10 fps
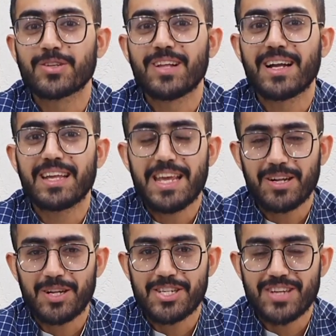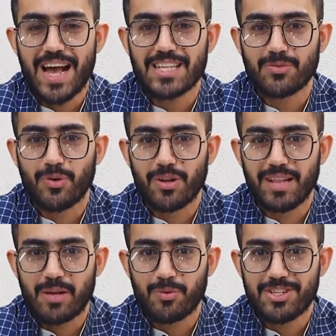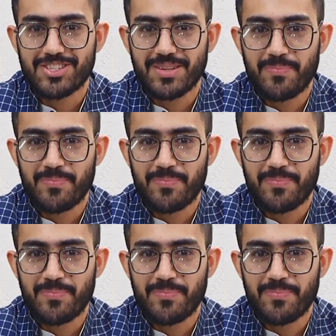to learn English as a foreign language.